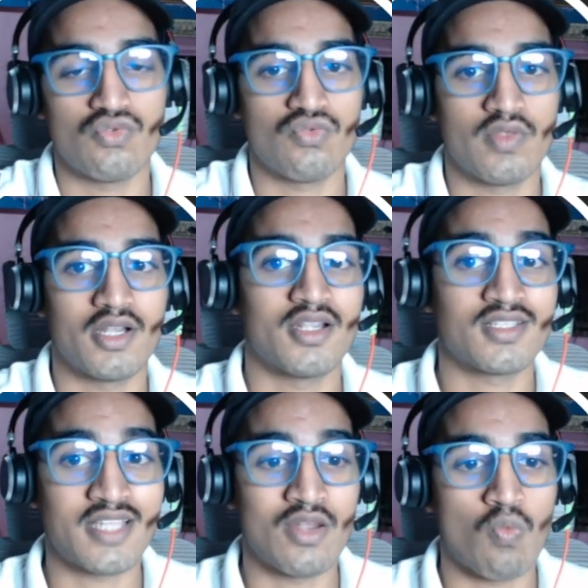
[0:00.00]
you will
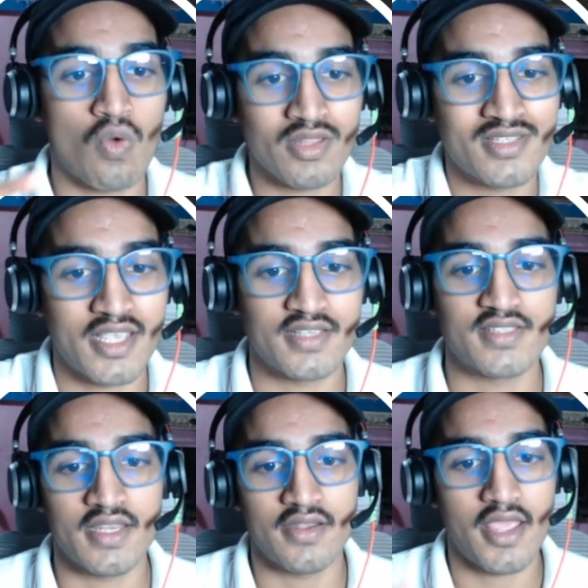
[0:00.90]
understand what is the
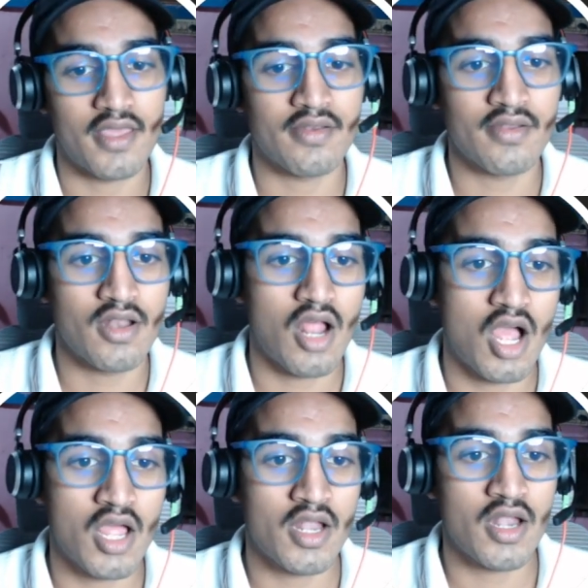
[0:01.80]
exact error
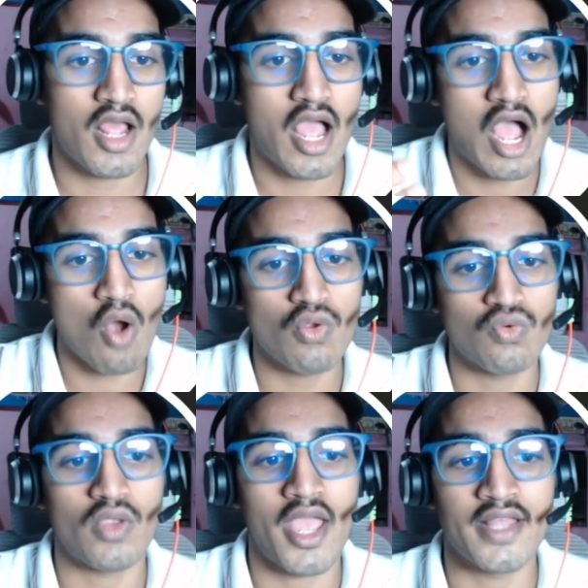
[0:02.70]
and how
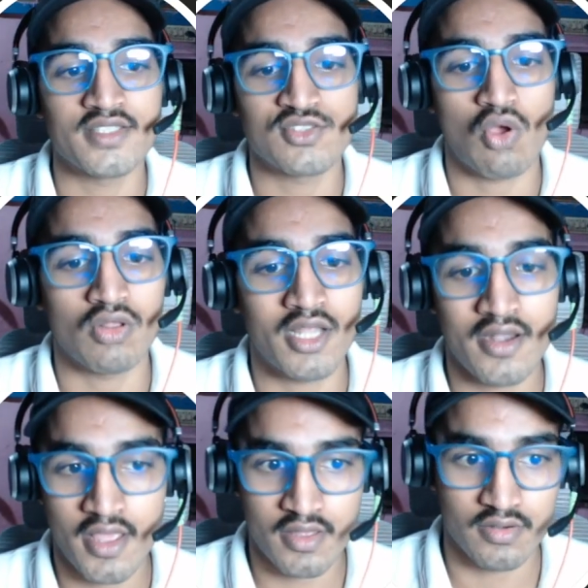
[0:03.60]
you can solve
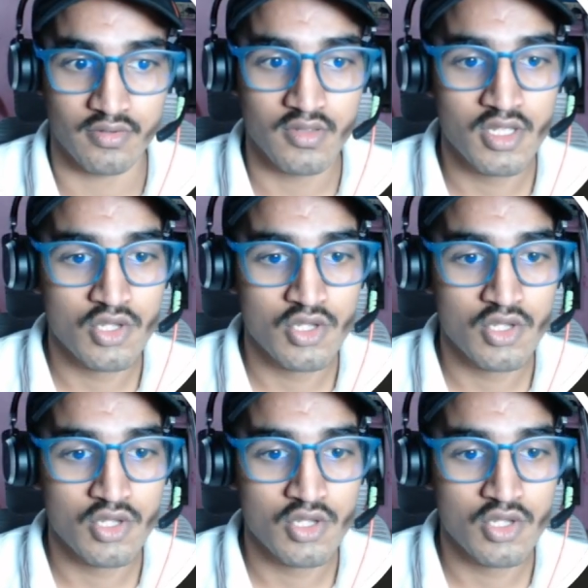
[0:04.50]
that error.